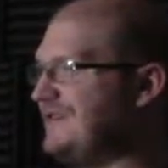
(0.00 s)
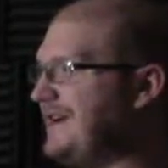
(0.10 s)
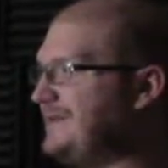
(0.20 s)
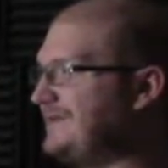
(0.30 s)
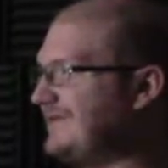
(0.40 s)

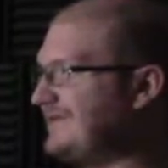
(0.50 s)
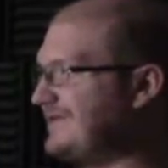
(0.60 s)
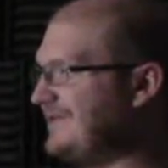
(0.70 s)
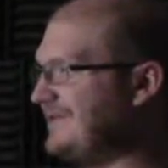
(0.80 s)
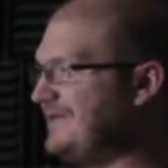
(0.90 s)
James Earl
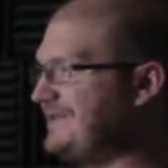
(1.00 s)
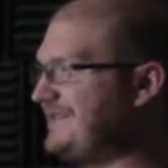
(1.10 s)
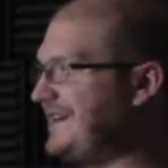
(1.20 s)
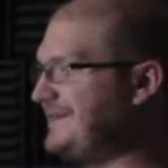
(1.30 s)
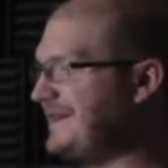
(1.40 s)
Jones,
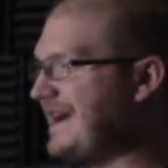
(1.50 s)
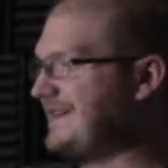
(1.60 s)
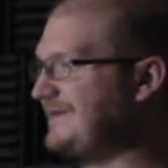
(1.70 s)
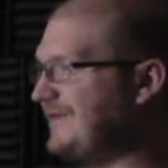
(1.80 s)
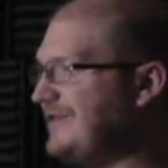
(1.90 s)
Sam
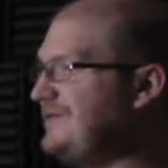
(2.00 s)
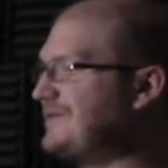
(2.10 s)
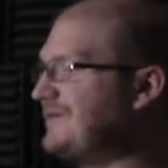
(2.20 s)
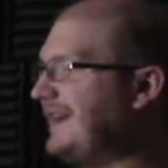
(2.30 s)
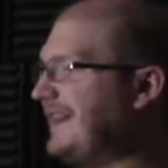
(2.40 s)
Jackson, where you
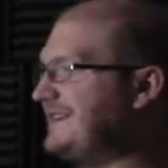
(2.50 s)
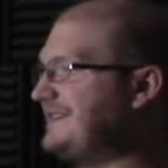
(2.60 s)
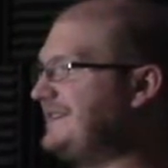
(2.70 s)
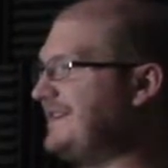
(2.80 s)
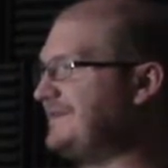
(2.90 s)
just want to
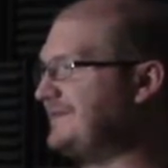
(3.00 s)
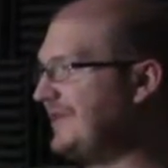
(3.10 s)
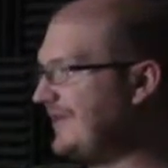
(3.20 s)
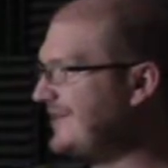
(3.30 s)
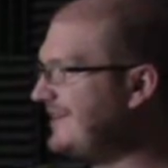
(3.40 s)
listen to them
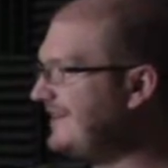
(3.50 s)
talk.